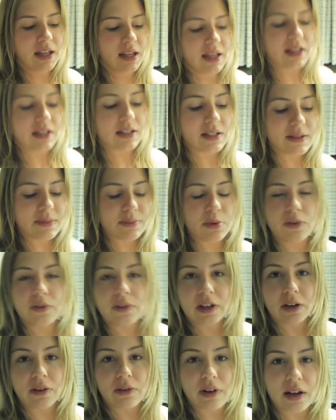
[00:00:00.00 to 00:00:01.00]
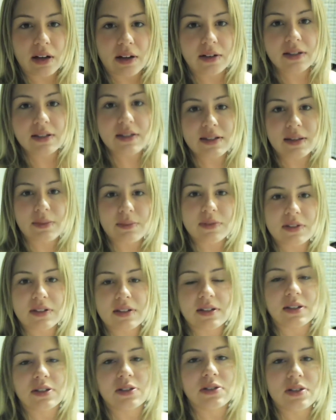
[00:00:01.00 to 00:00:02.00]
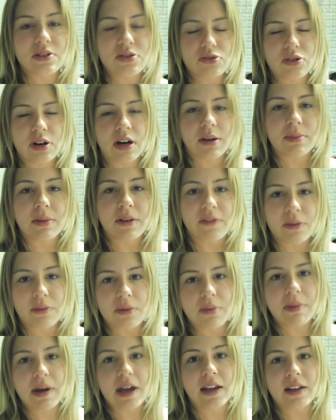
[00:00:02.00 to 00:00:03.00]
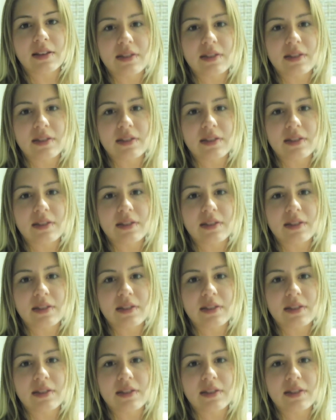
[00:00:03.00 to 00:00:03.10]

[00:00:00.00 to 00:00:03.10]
and just moving around seems to distract me from the pain,